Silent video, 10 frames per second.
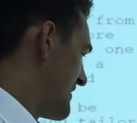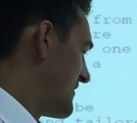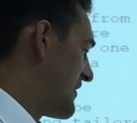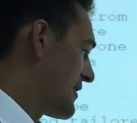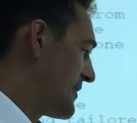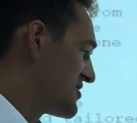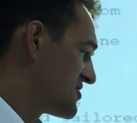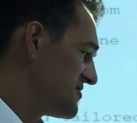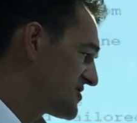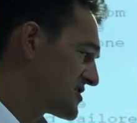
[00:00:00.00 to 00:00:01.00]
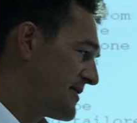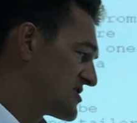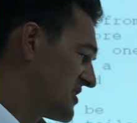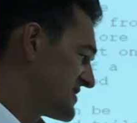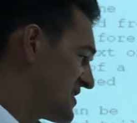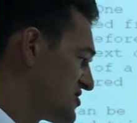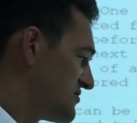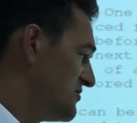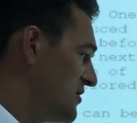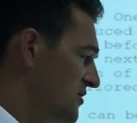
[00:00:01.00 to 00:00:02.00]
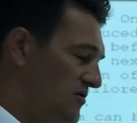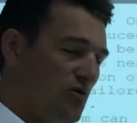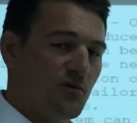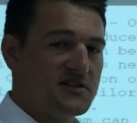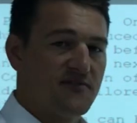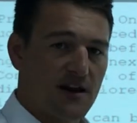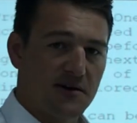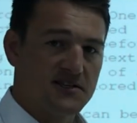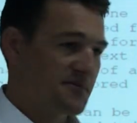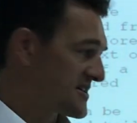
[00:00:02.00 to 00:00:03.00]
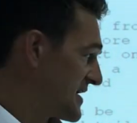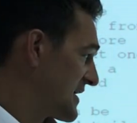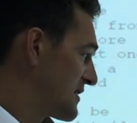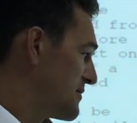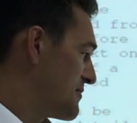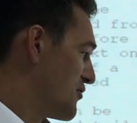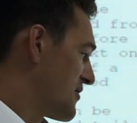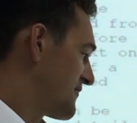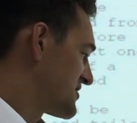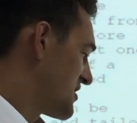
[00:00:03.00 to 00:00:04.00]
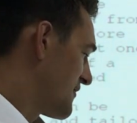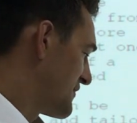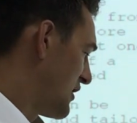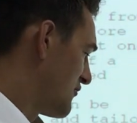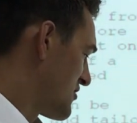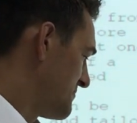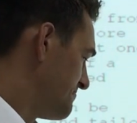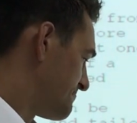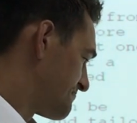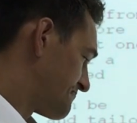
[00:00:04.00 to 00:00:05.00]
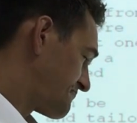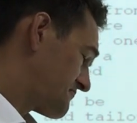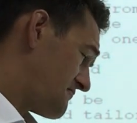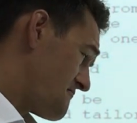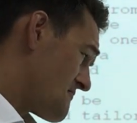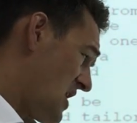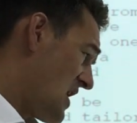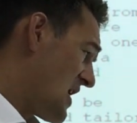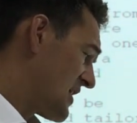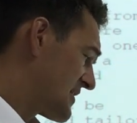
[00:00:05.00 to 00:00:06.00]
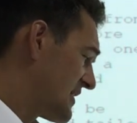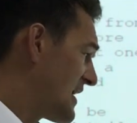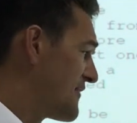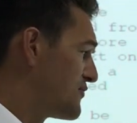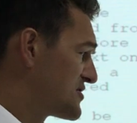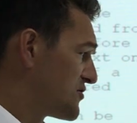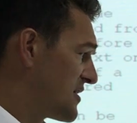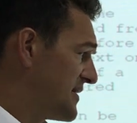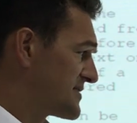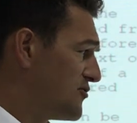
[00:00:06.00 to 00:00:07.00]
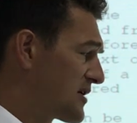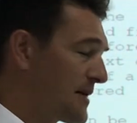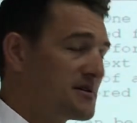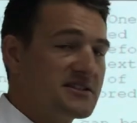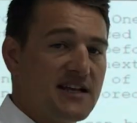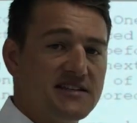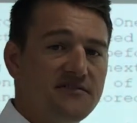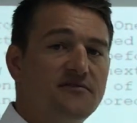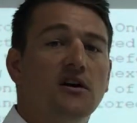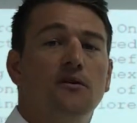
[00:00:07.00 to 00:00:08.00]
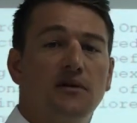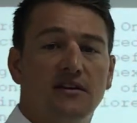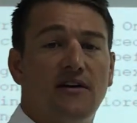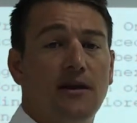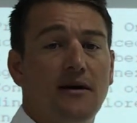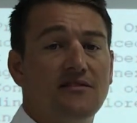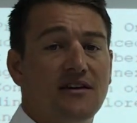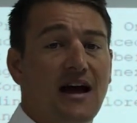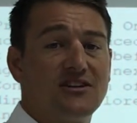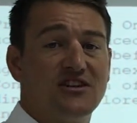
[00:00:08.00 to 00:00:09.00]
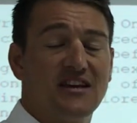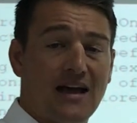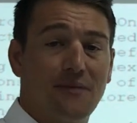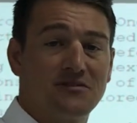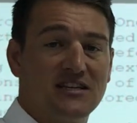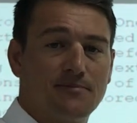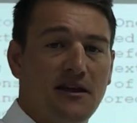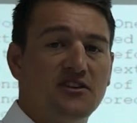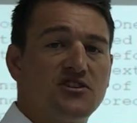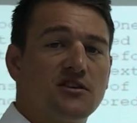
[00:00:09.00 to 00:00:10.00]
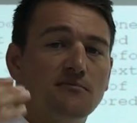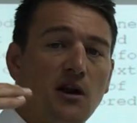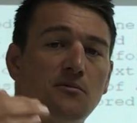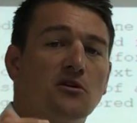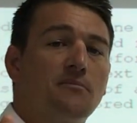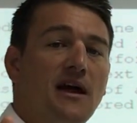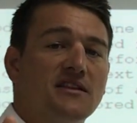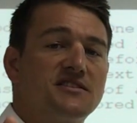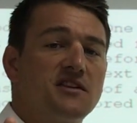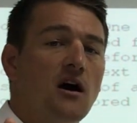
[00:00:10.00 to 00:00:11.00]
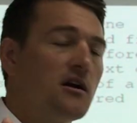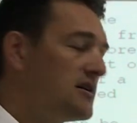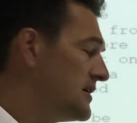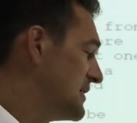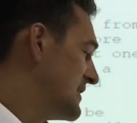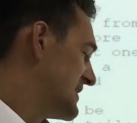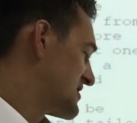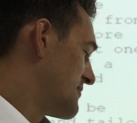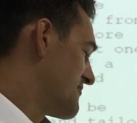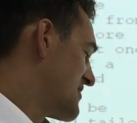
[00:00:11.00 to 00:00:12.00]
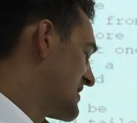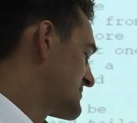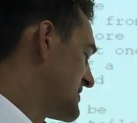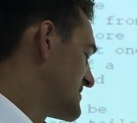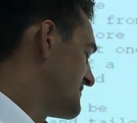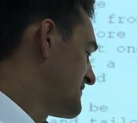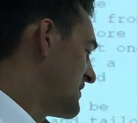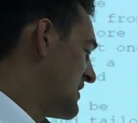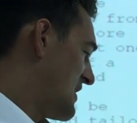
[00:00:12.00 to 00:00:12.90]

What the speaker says: Evaluation, specialisation, always evaluated by saying it can be boring for staff in the long run. If we're talking it's more capital intensive, we can evaluate the capital expenditure, the money we've got to pay at the start is going to be really expensive